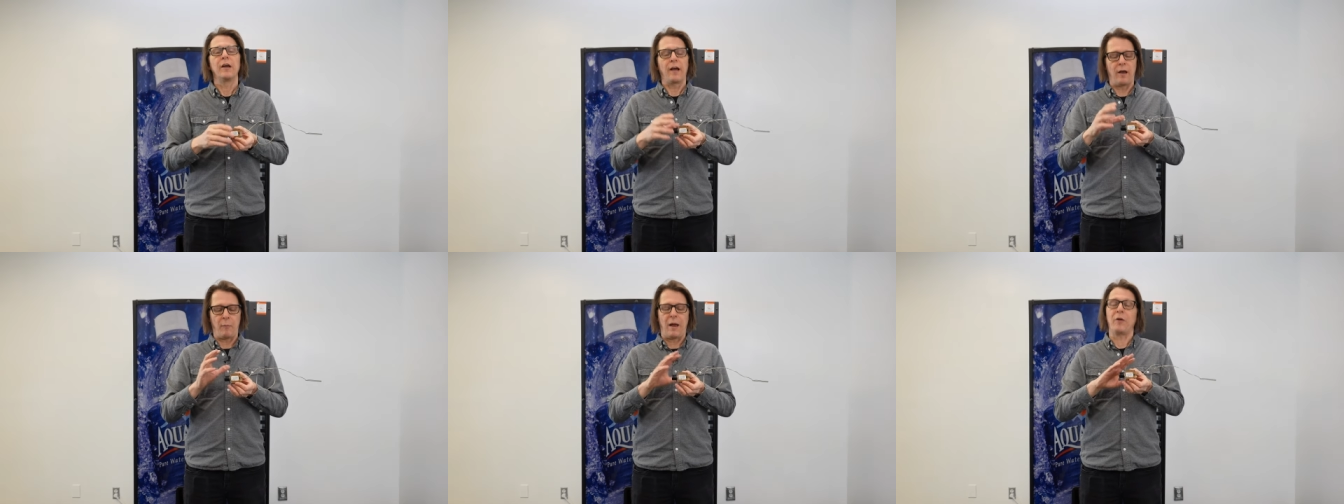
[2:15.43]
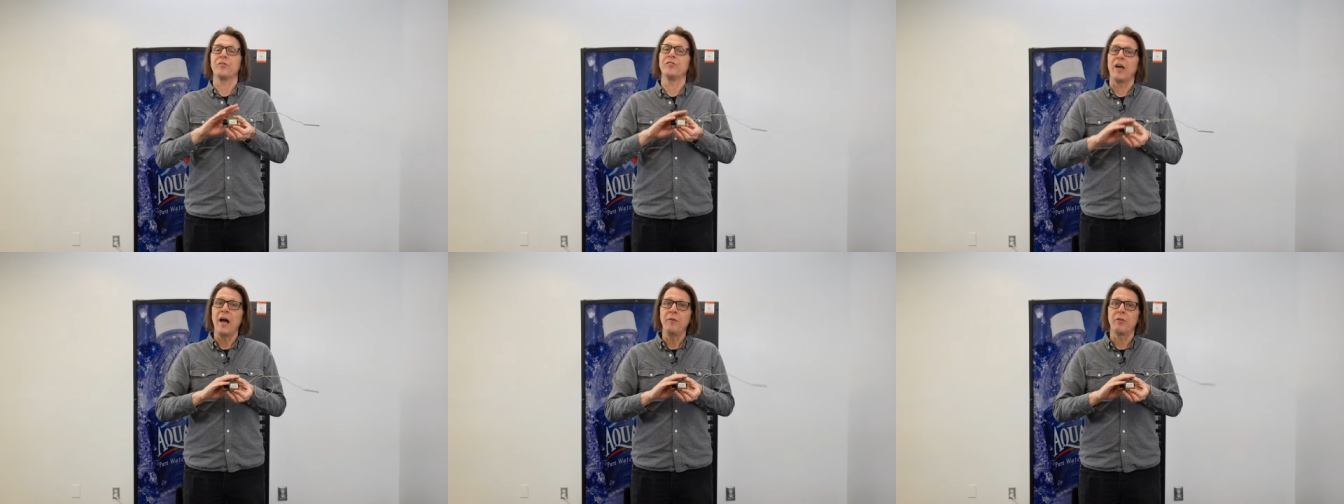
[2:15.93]
um,
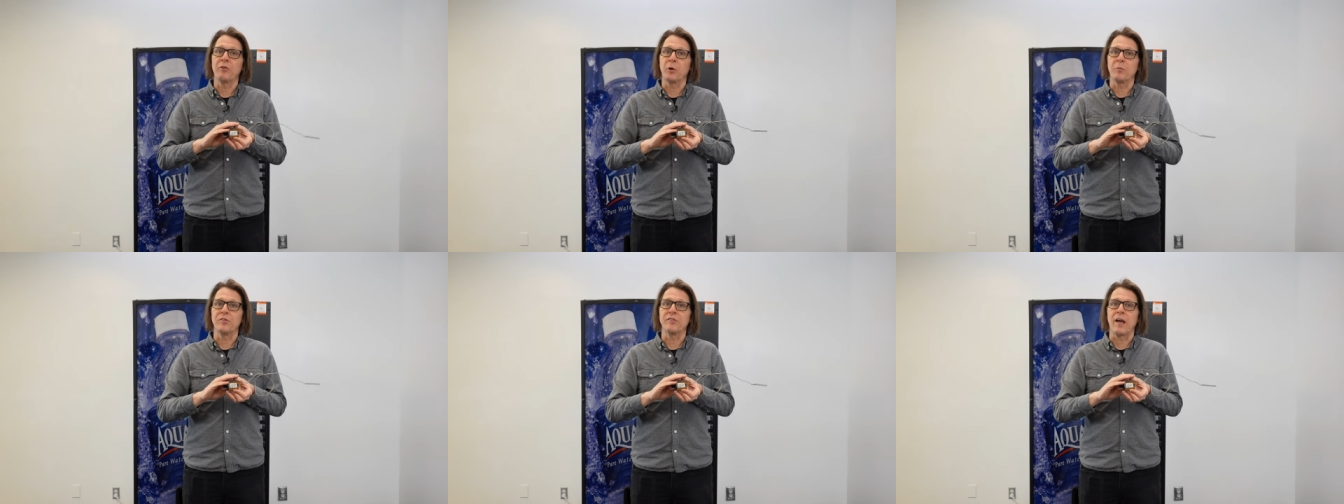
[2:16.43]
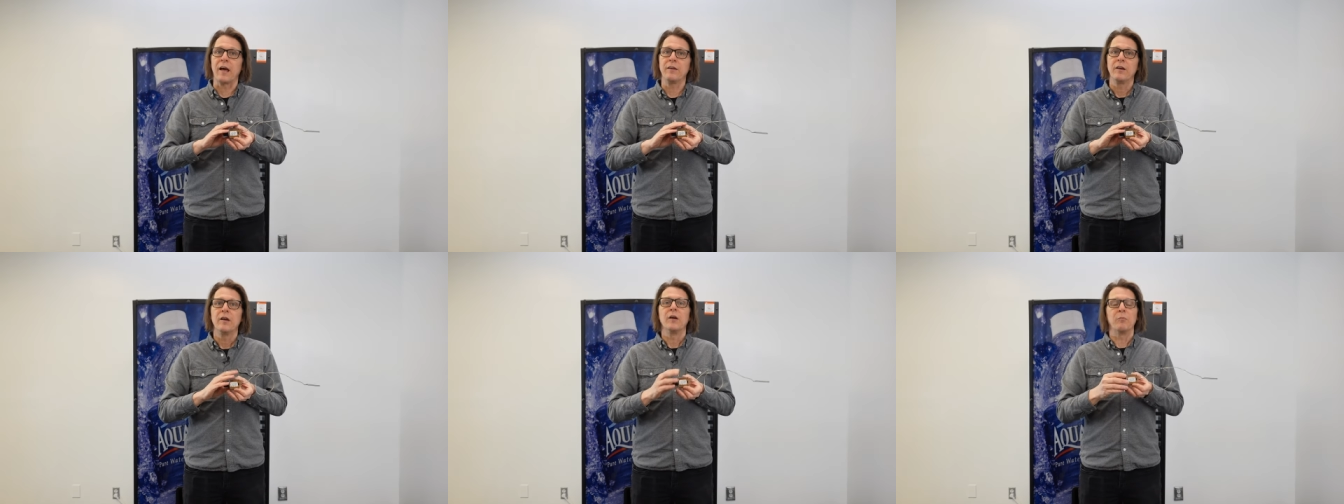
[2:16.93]
outside the thermostat,
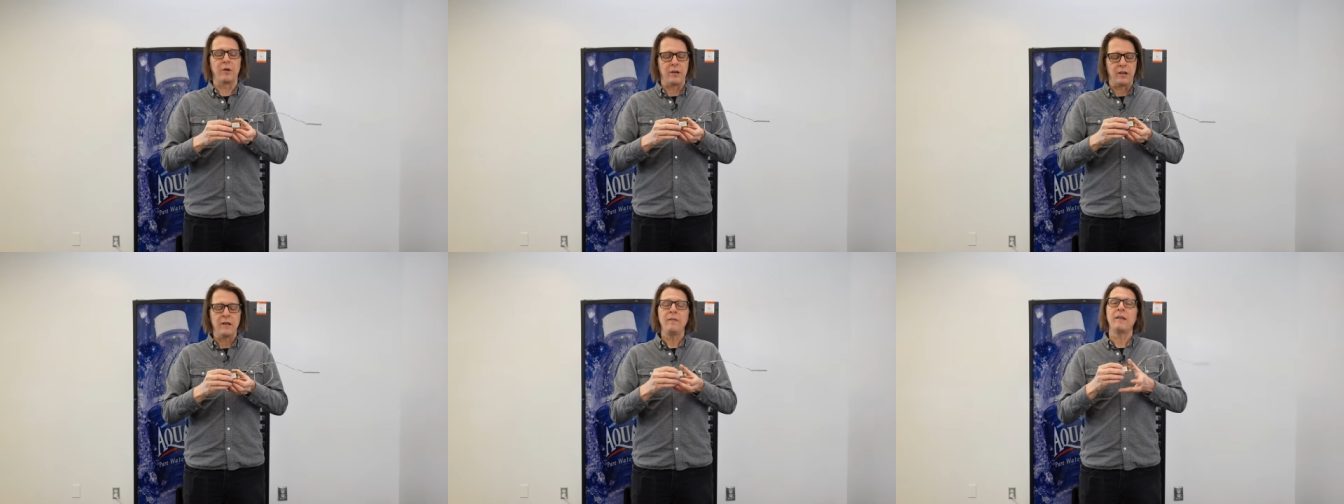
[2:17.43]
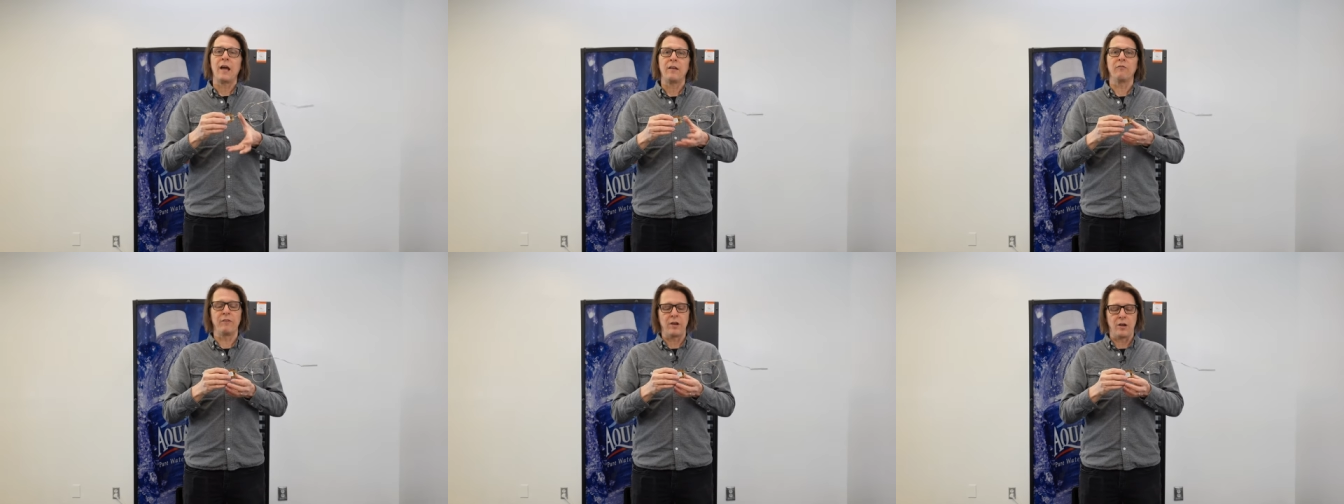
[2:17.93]
but in
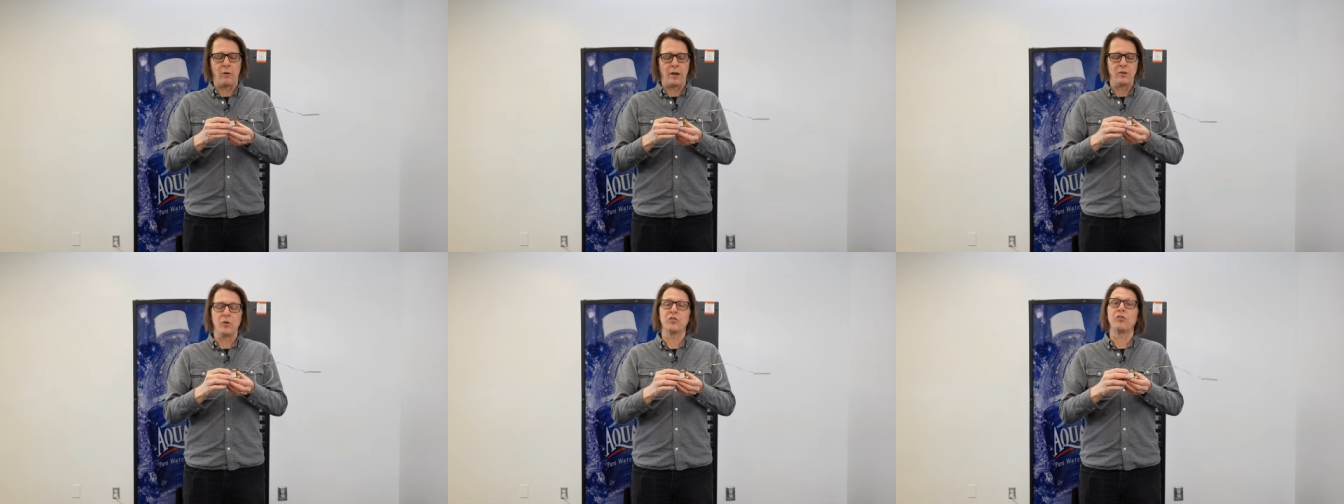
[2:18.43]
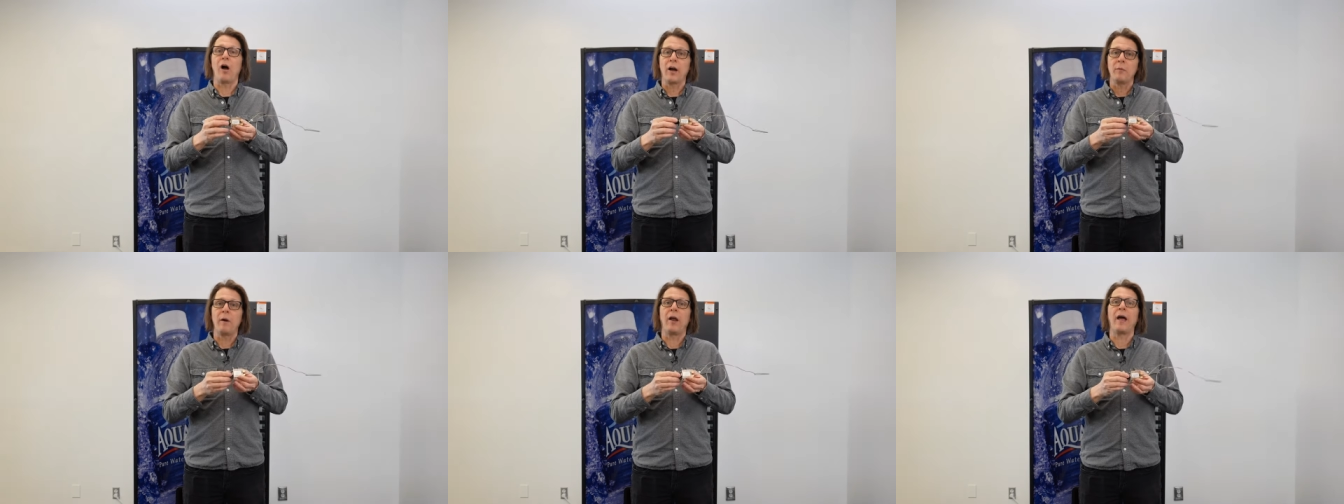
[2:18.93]
that video I do talk
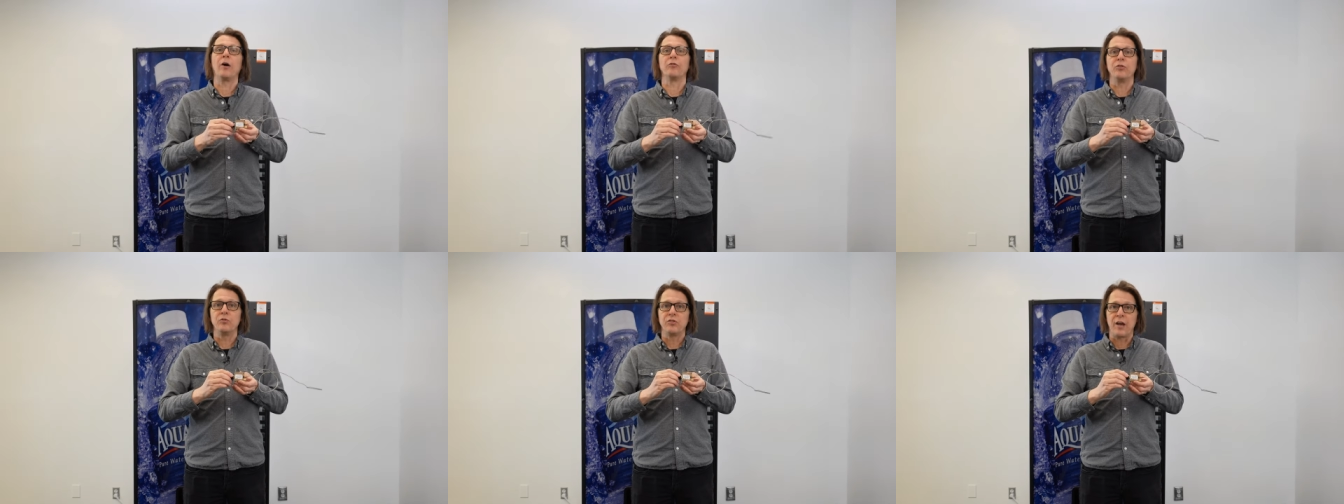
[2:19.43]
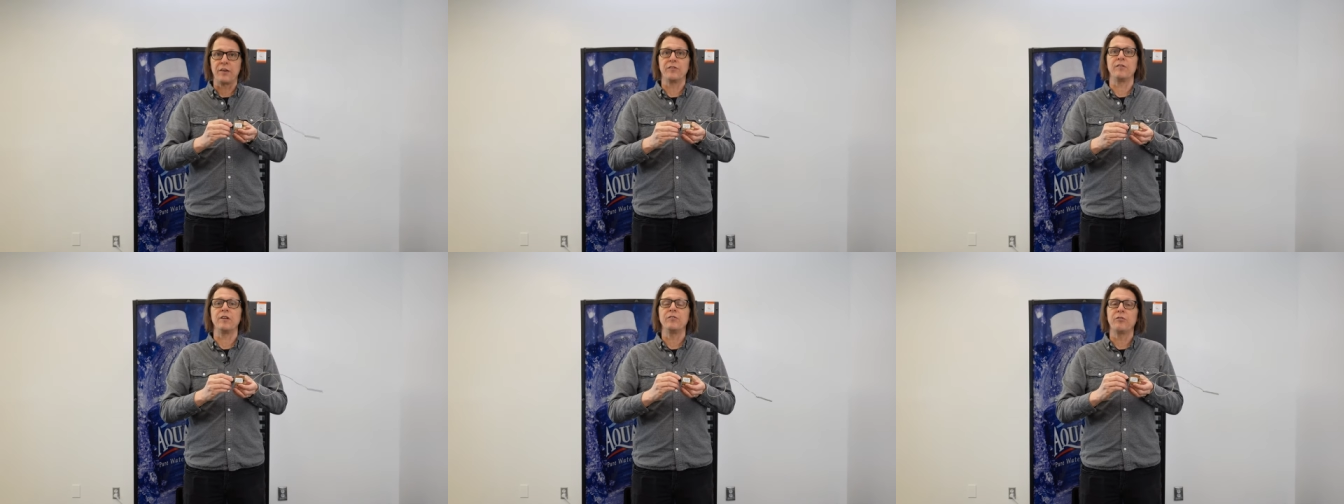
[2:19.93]
about how to
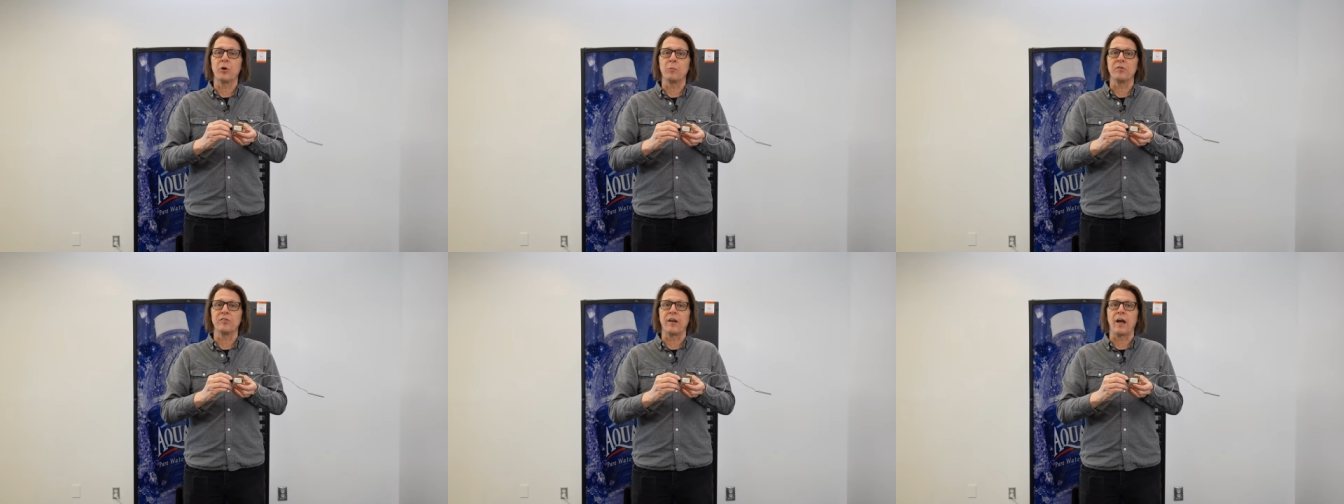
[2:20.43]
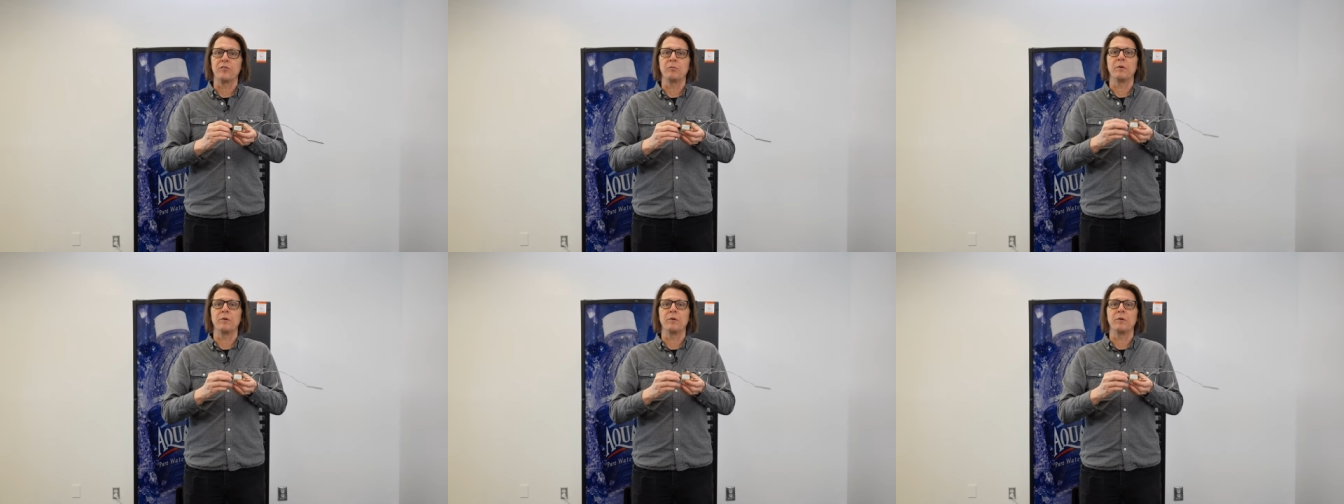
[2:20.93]
test these thermostats,